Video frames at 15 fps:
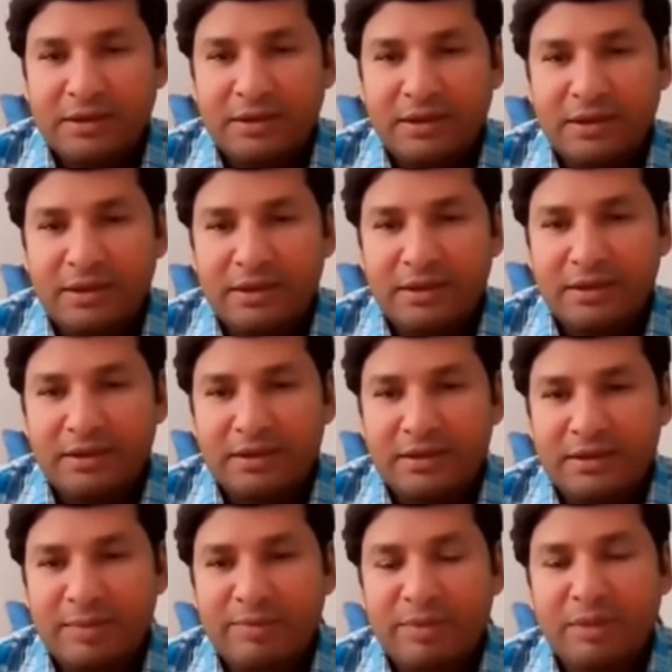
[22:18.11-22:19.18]
And then
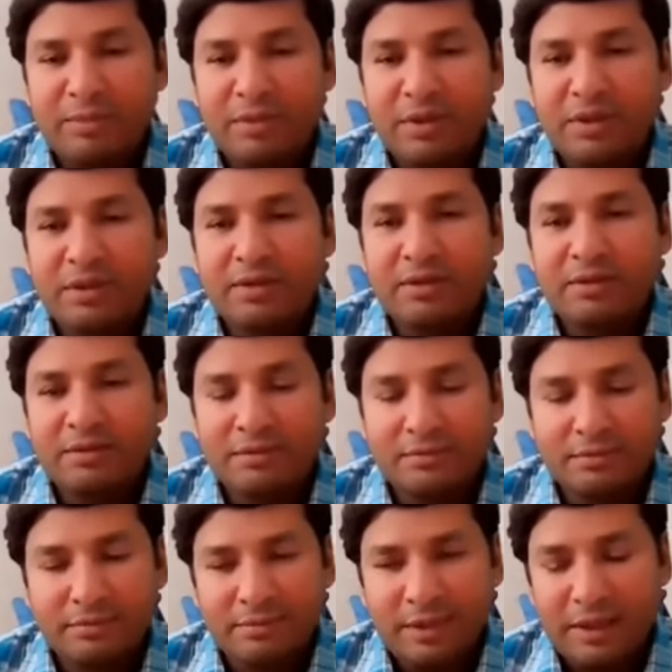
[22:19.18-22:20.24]
September,
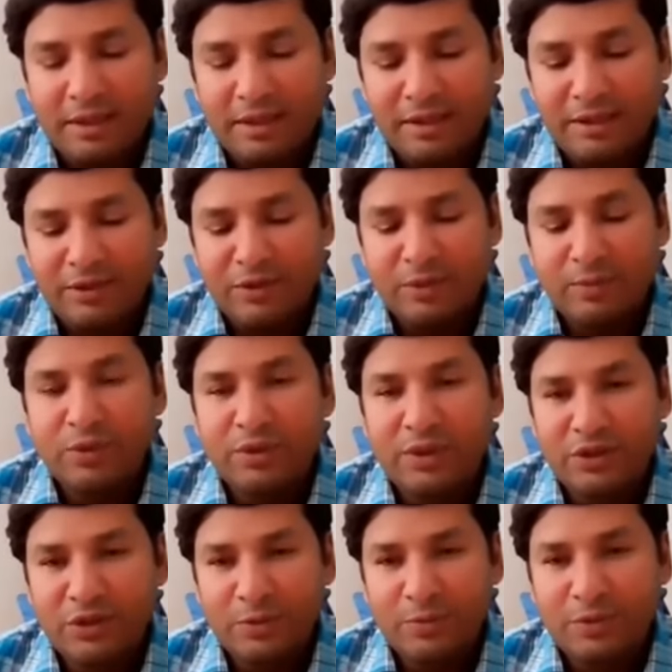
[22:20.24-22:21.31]
planning a trip to
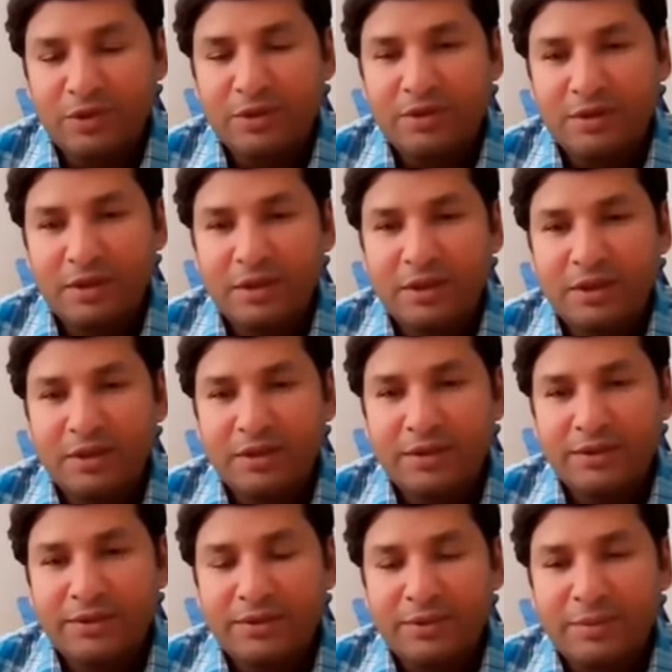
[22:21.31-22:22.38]
Egypt.
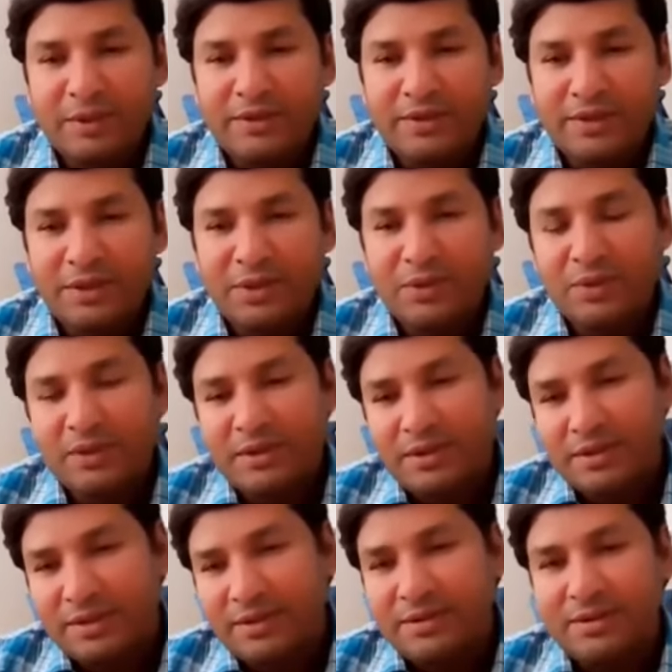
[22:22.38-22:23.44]
So my schedule
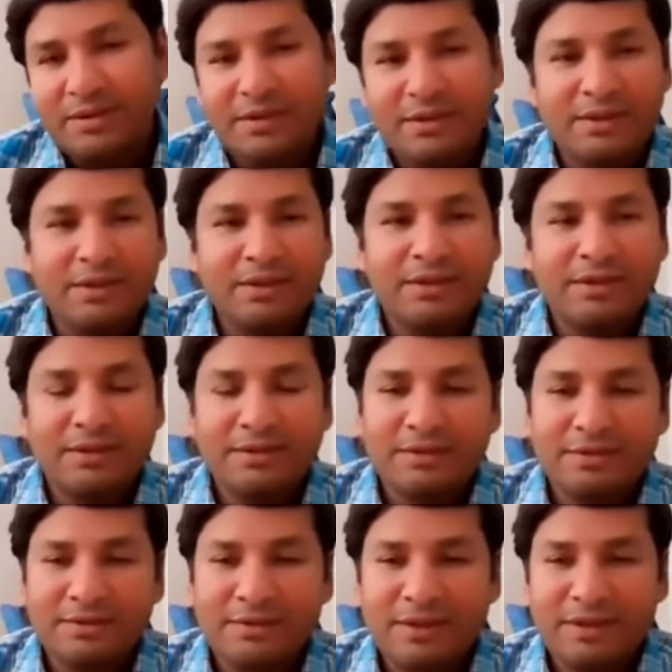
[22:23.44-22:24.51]
is a little
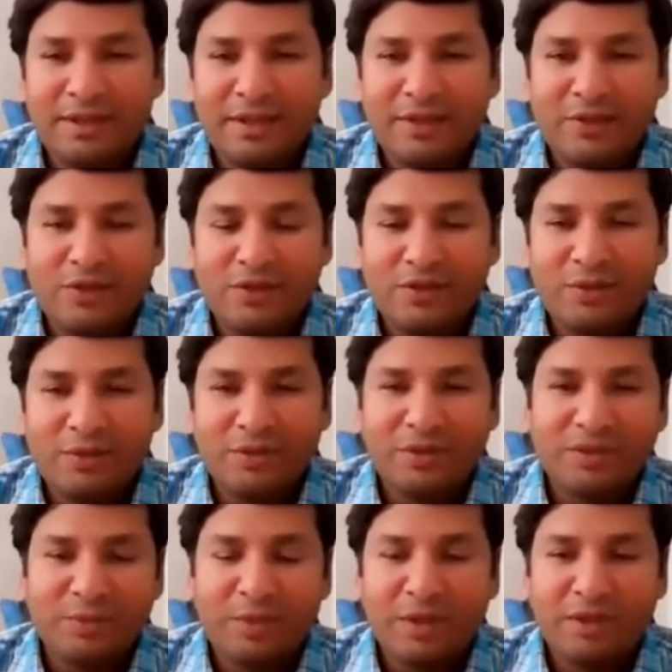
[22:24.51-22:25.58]
engaged on
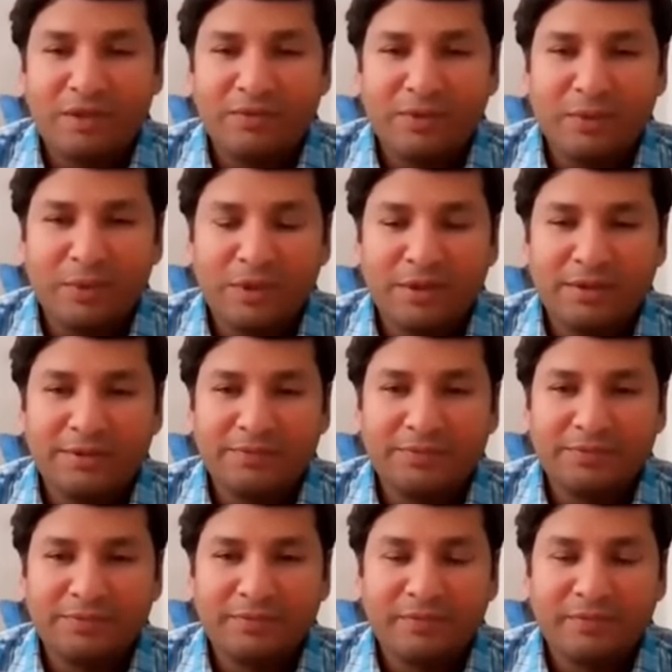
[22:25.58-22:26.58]
this part of the world.